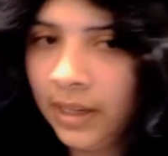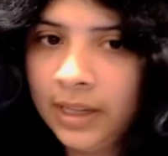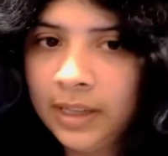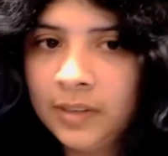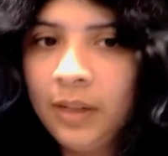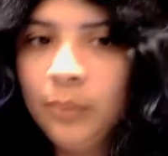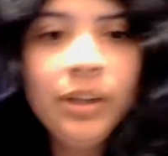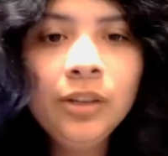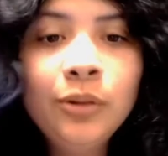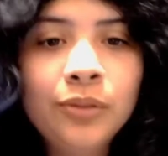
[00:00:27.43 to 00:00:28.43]
Tell me
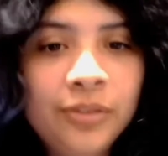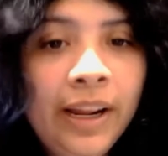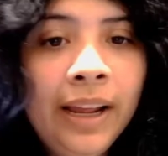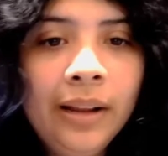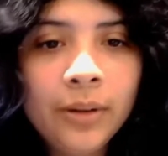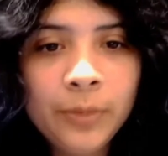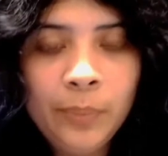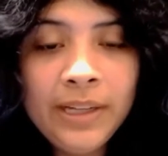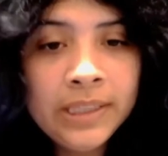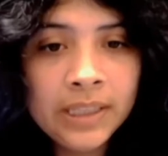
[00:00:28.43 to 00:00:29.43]
you failed
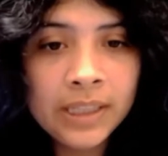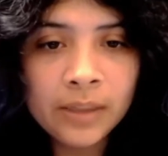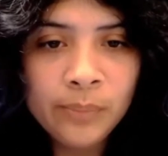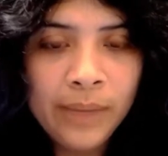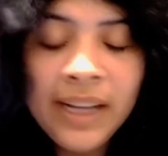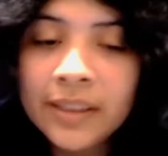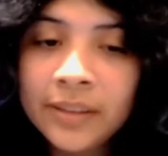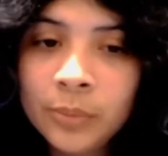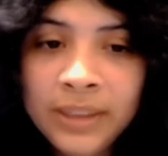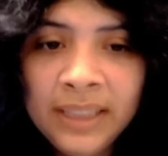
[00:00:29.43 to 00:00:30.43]
basic math
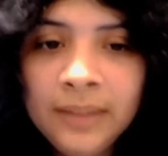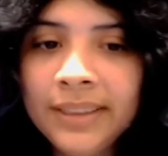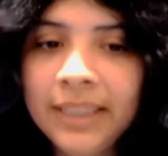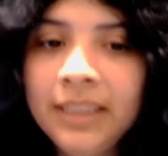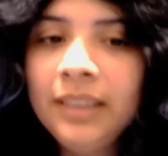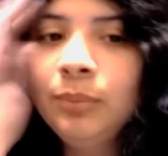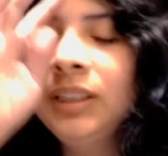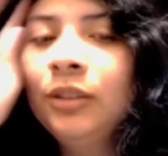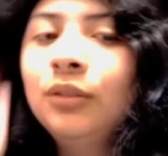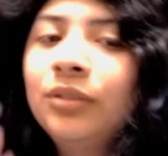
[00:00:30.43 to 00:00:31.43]
without telling me
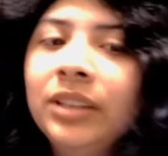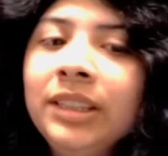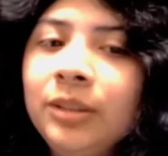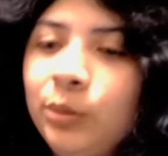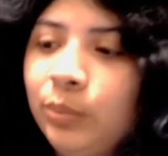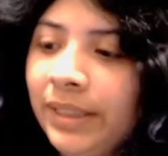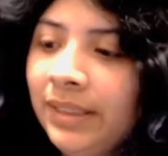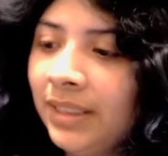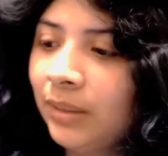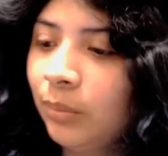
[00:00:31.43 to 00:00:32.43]
you failed
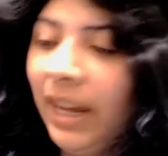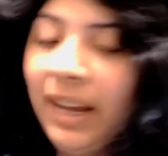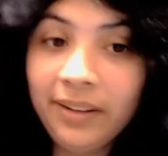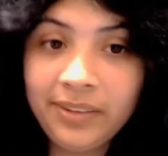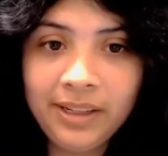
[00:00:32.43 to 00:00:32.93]
basic math.